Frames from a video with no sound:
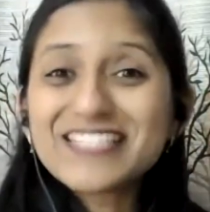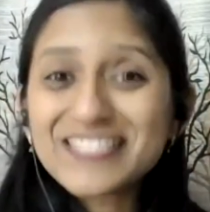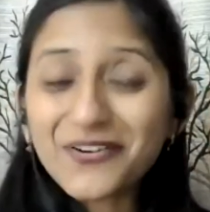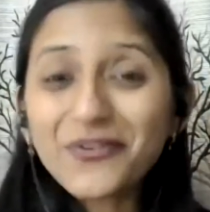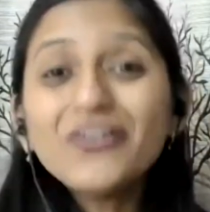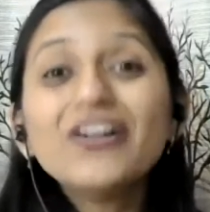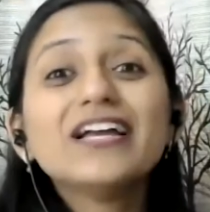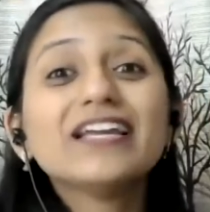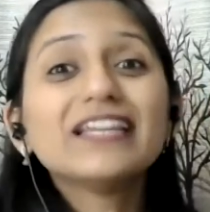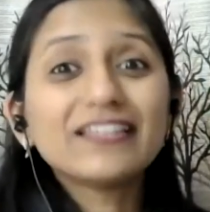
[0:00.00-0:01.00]
So
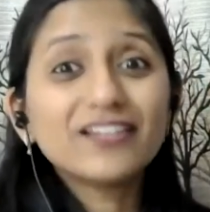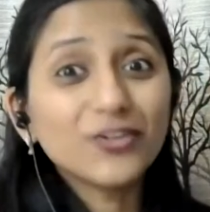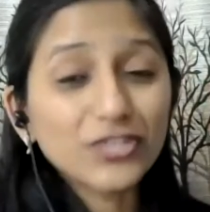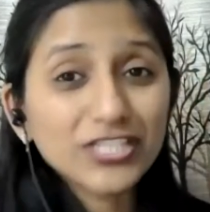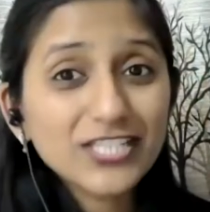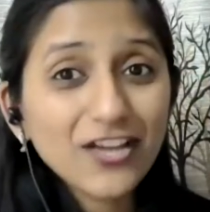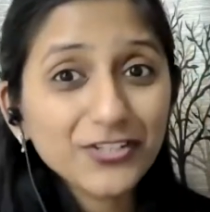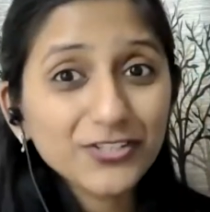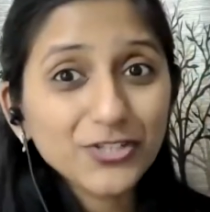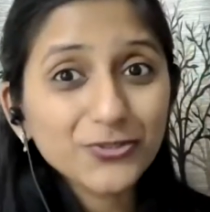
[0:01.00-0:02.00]
note it down
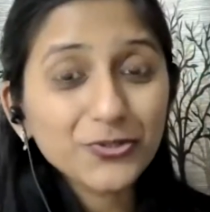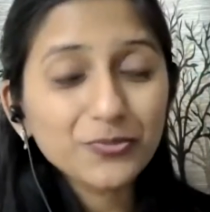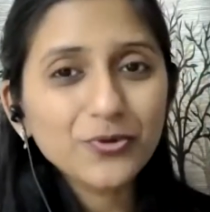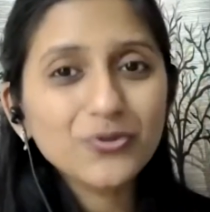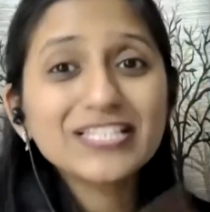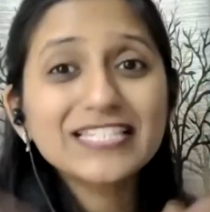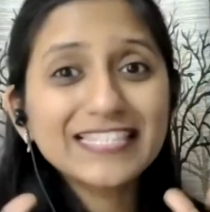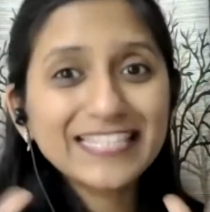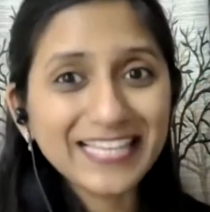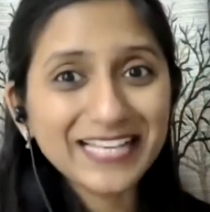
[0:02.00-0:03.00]
in your
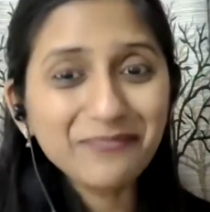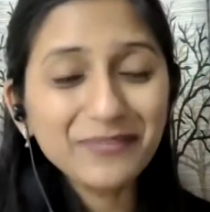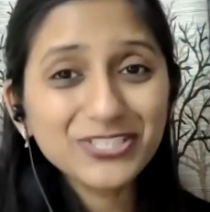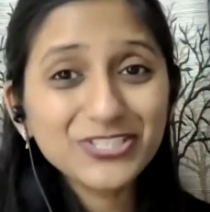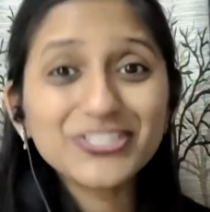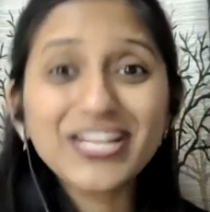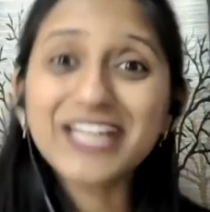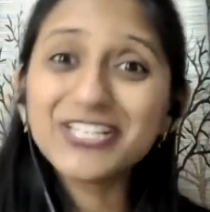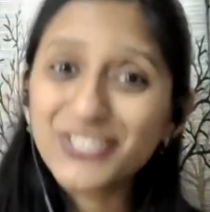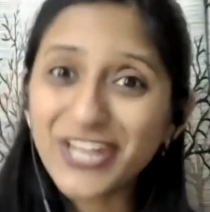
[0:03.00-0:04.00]
notebooks, click a picture
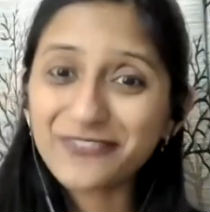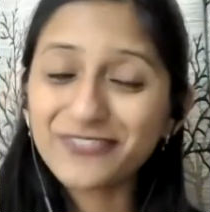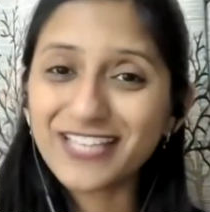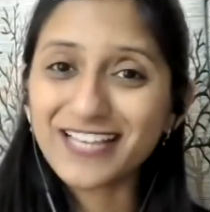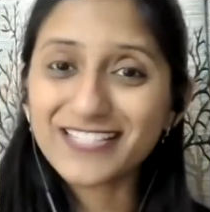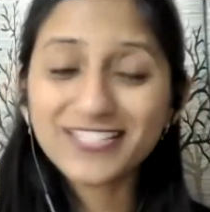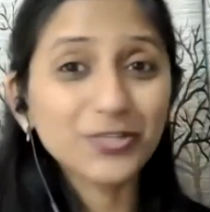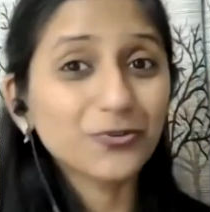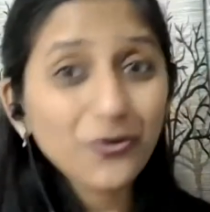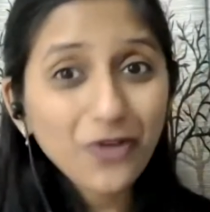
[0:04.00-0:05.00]
and share with us.
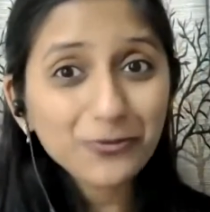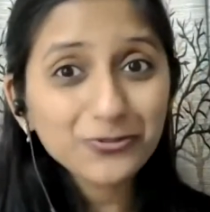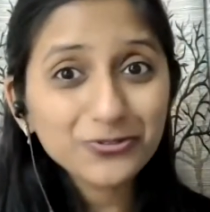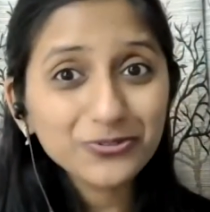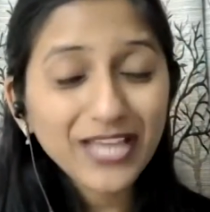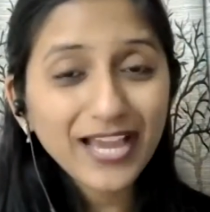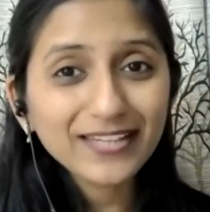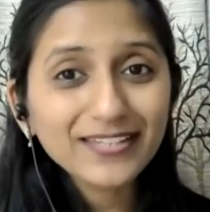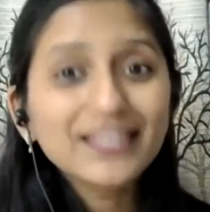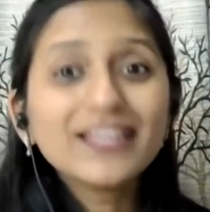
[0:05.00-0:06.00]
You know how to do
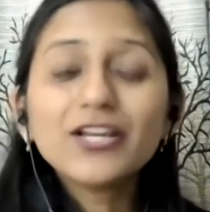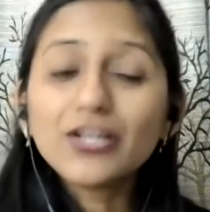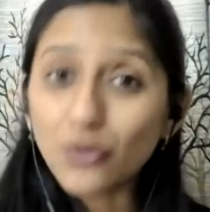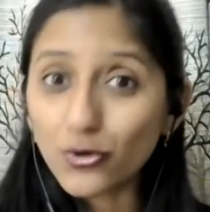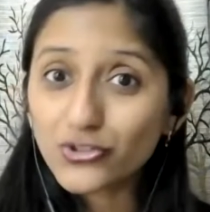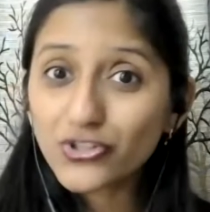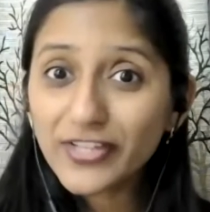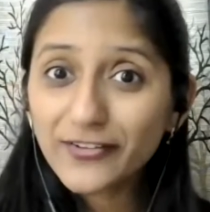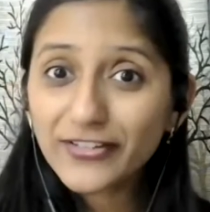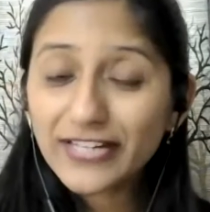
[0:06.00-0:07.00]
that. Go to your
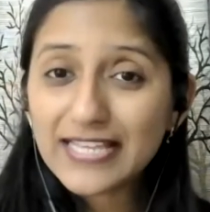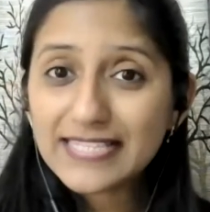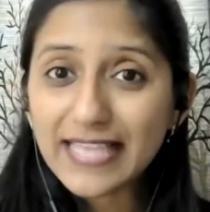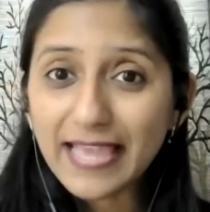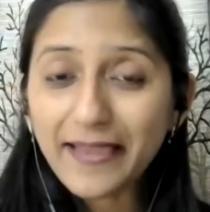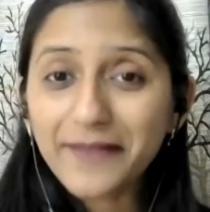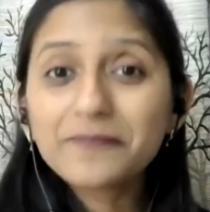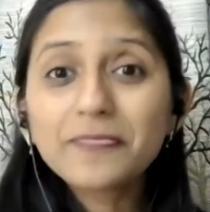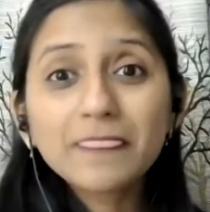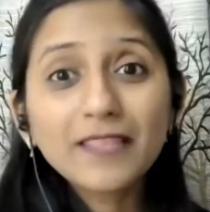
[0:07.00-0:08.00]
Yellow Class app,
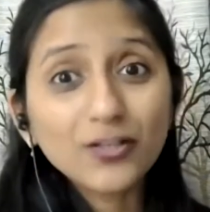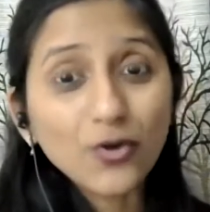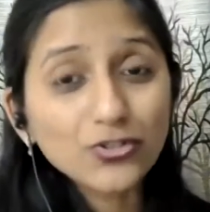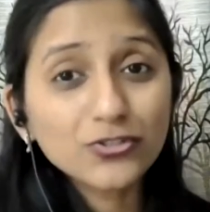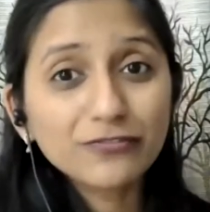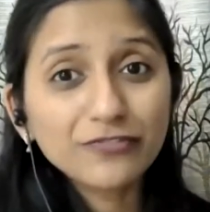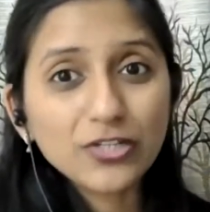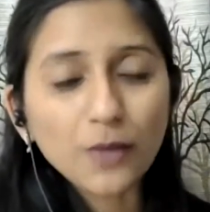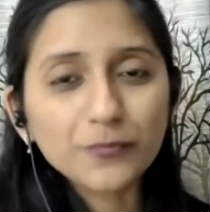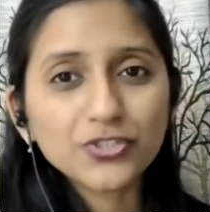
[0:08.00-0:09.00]
go to the
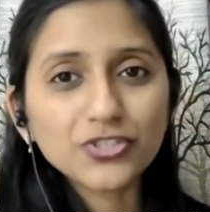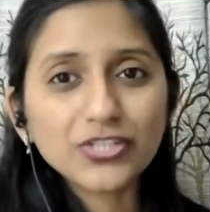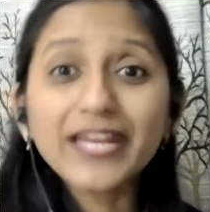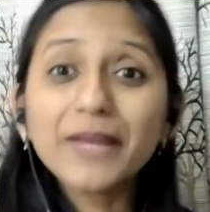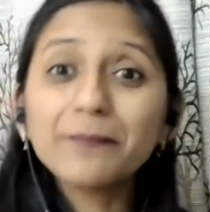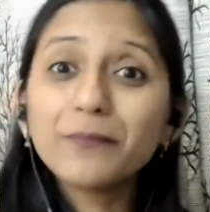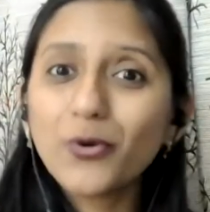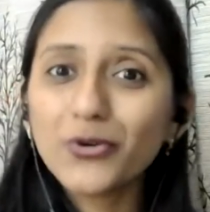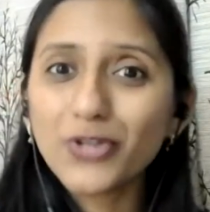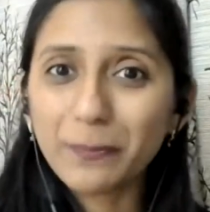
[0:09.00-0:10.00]
feed option and
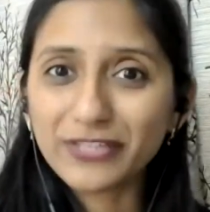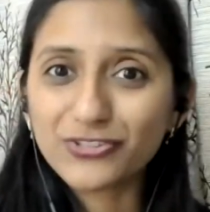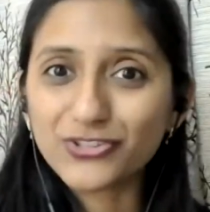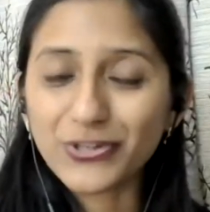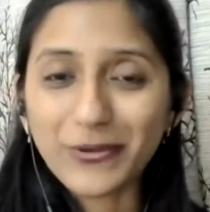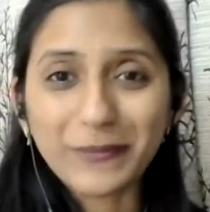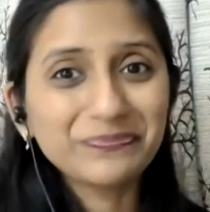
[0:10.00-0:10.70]
upload your picture.